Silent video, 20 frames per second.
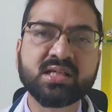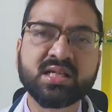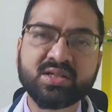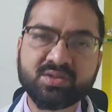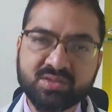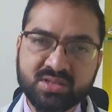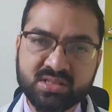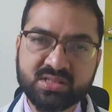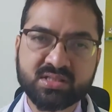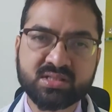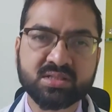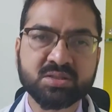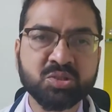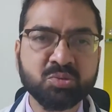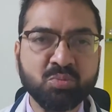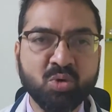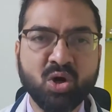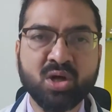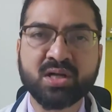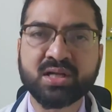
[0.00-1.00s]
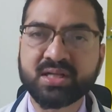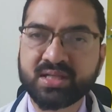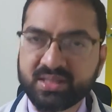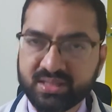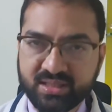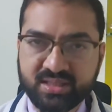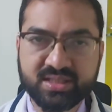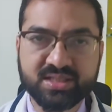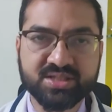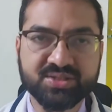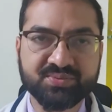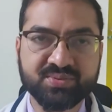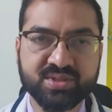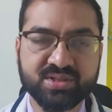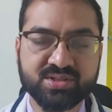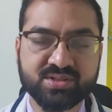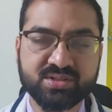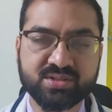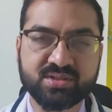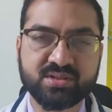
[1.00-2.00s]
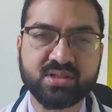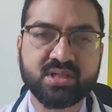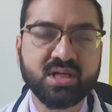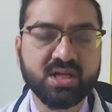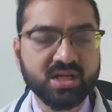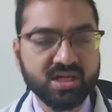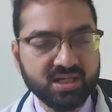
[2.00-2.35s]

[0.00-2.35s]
They have just a small kidney dysfunction.